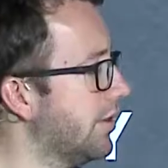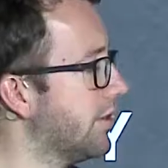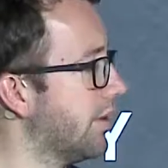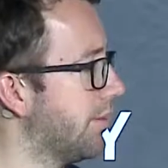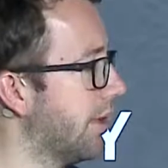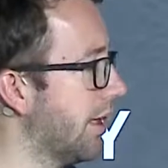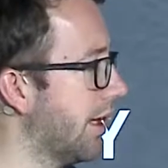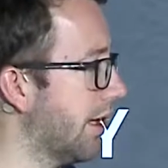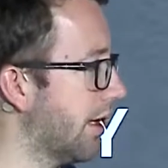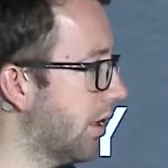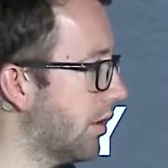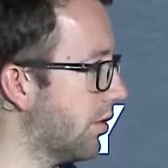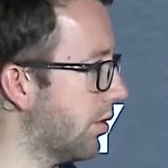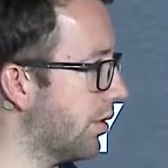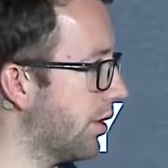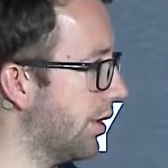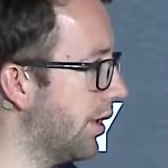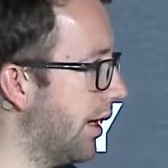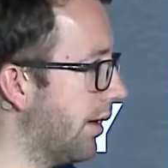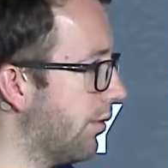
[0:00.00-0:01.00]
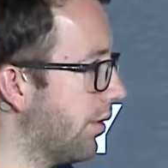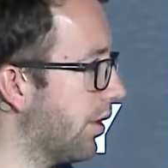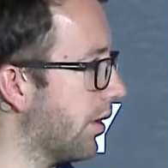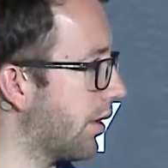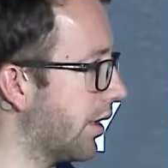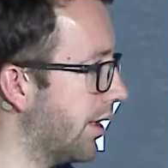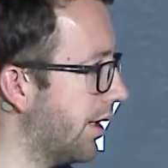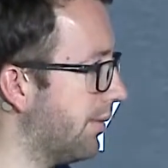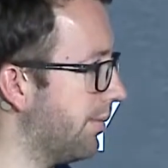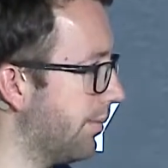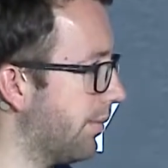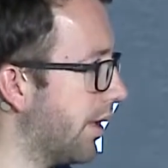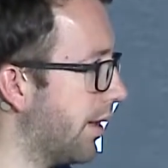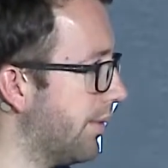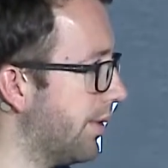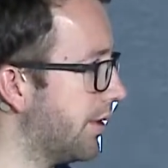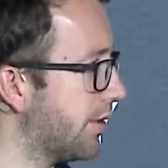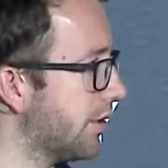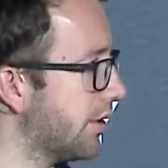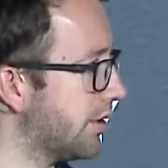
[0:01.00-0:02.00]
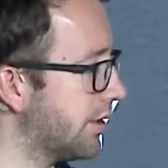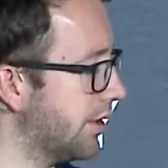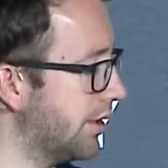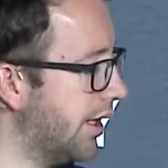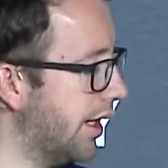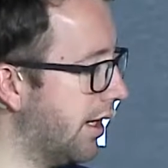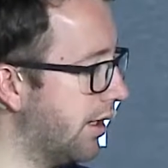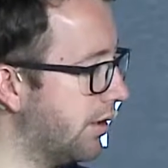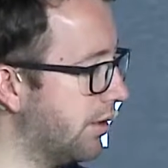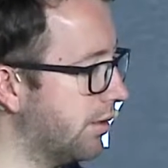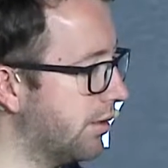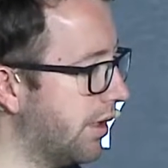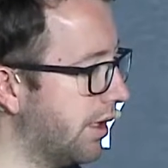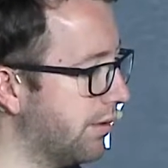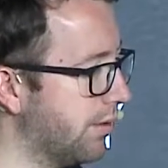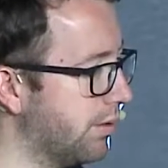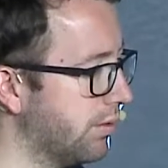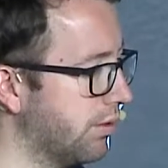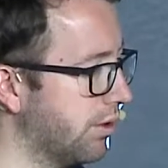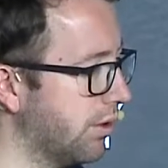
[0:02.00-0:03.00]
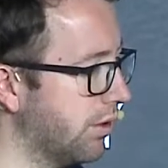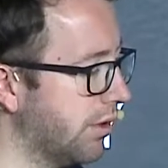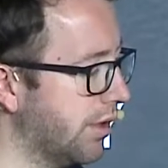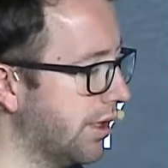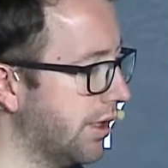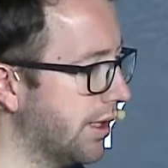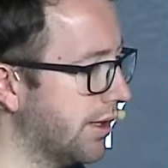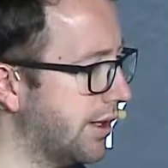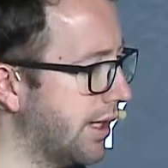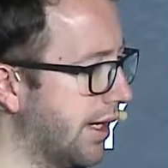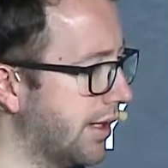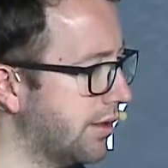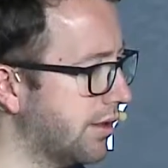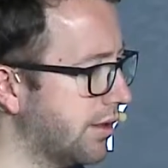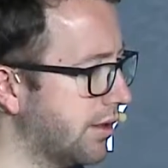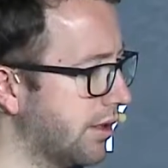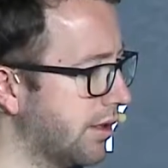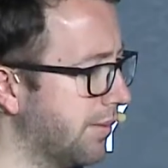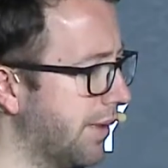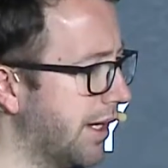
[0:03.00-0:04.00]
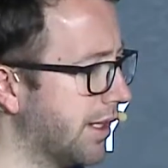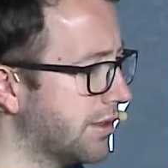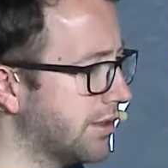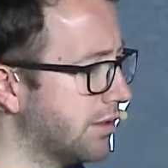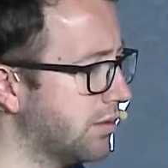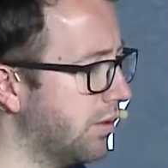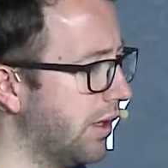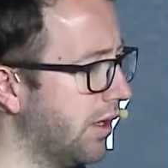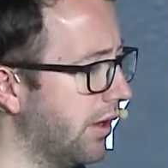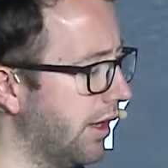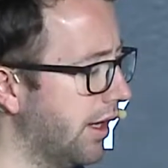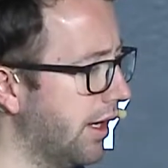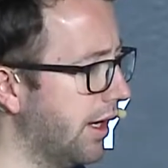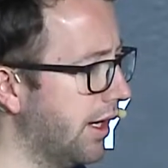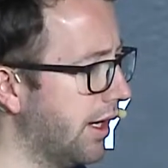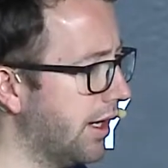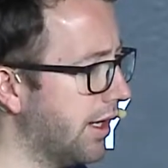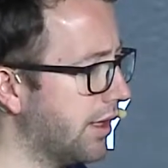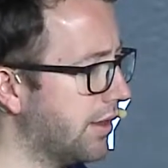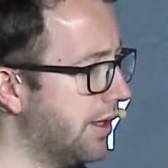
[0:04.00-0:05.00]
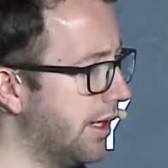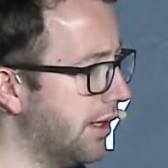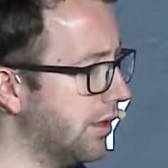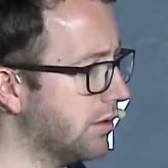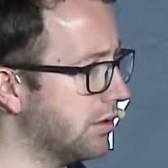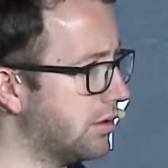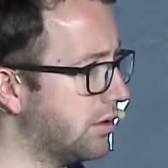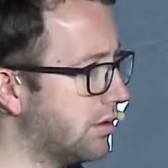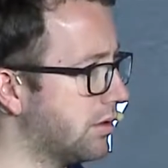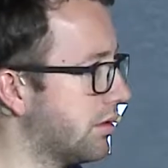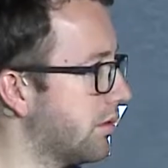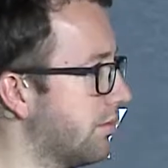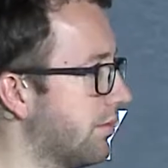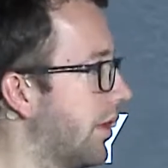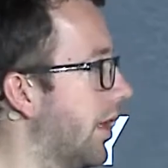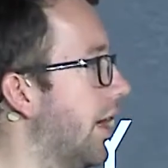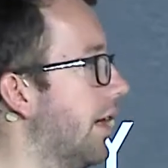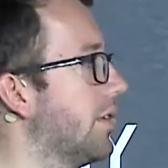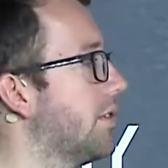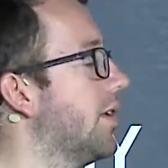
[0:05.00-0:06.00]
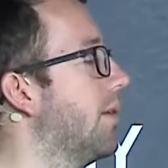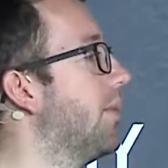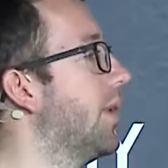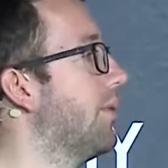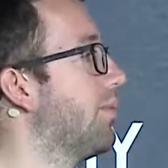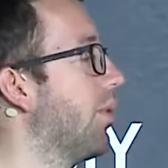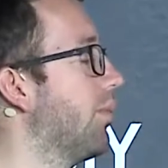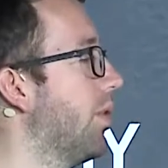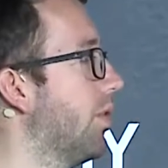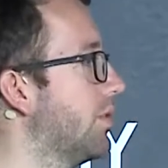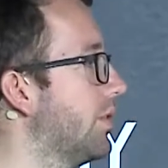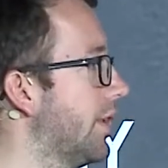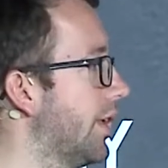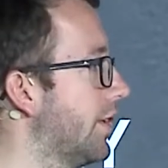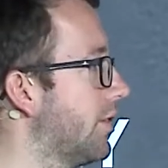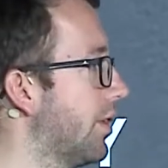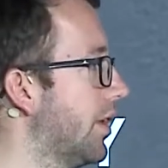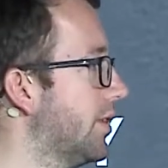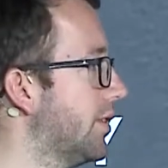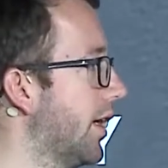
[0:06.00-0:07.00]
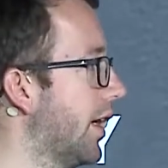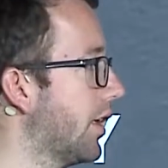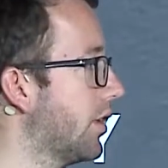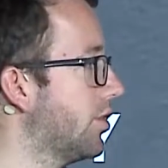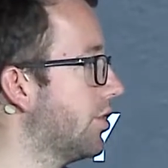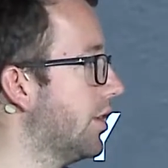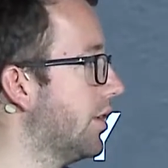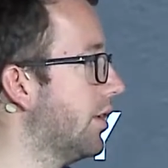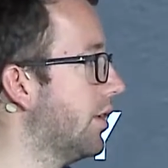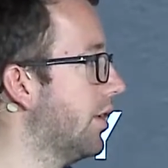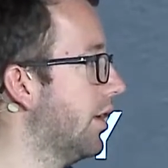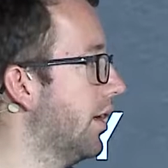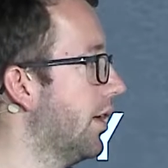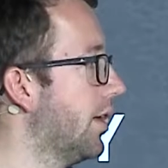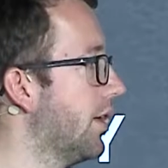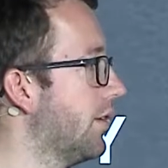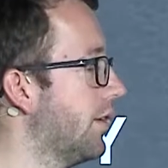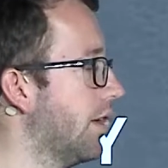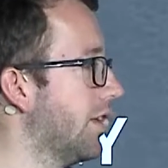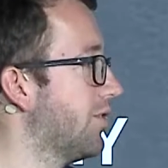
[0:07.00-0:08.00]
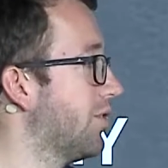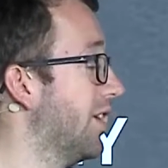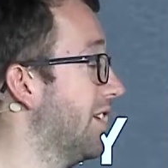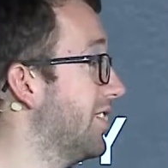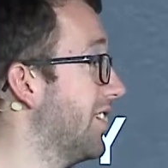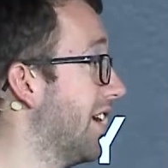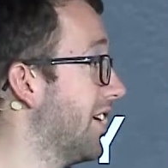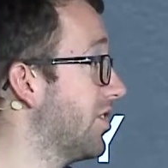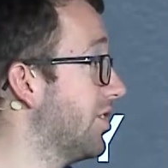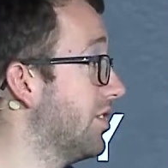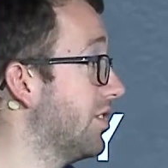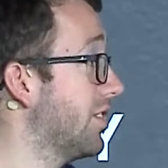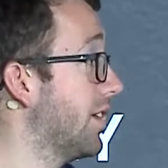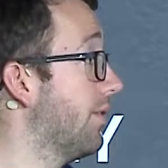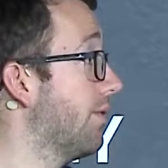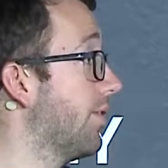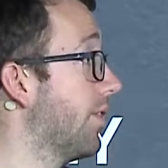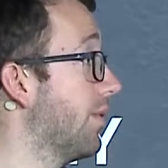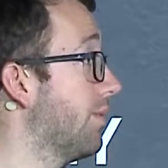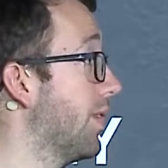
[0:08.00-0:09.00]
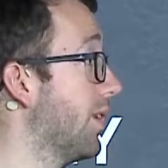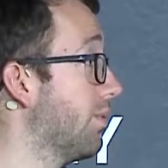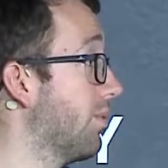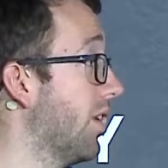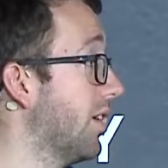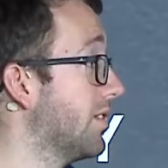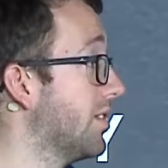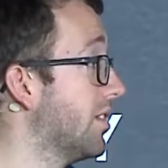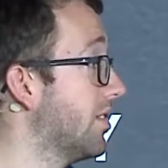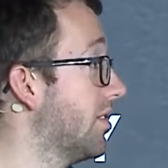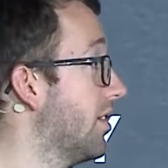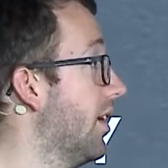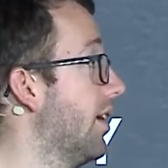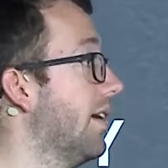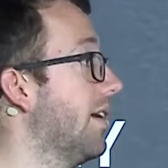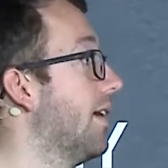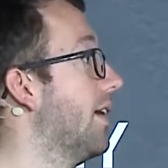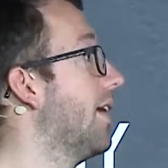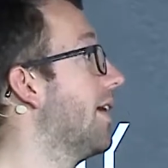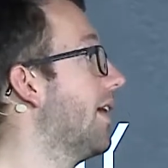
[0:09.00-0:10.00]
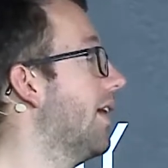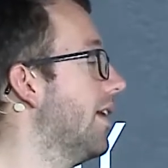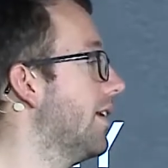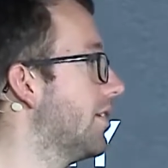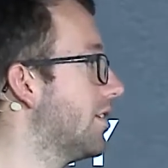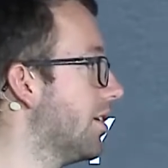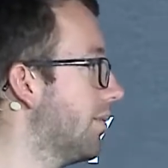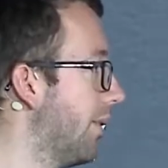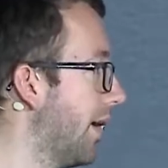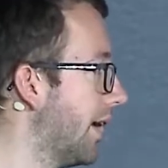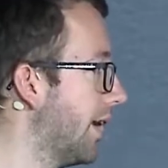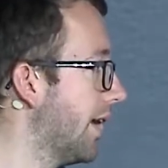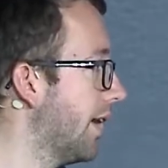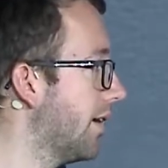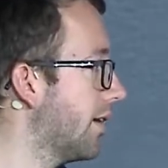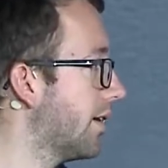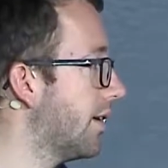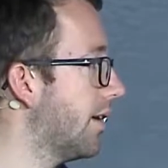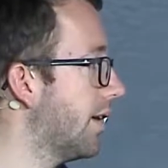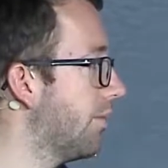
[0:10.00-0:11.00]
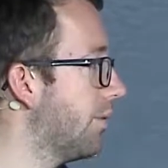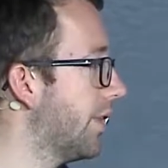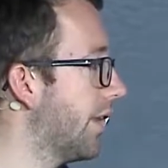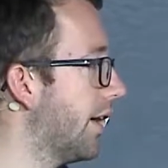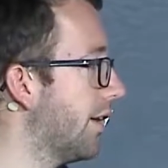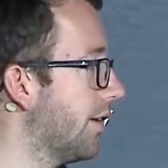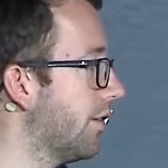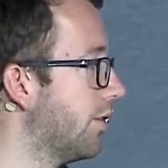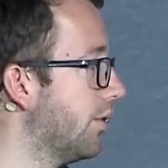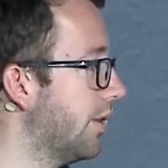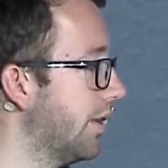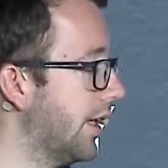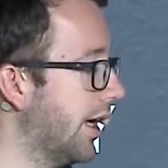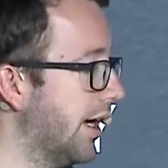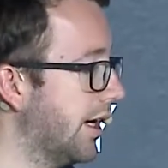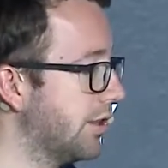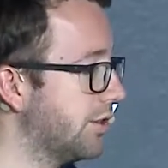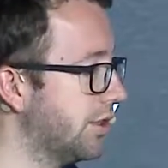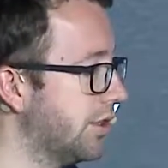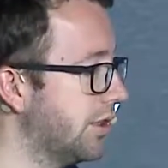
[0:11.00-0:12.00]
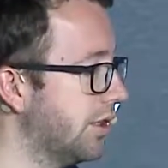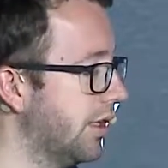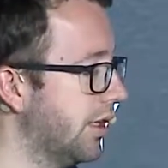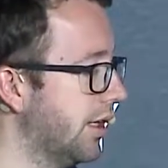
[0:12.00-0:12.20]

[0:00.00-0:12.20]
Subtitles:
something like a Corda network, and I'm interested in how you're looking at that in Clearmatics as well, there's somebody proposing a transaction. That transaction is confirmed in a process akin to mining without doing the hashing.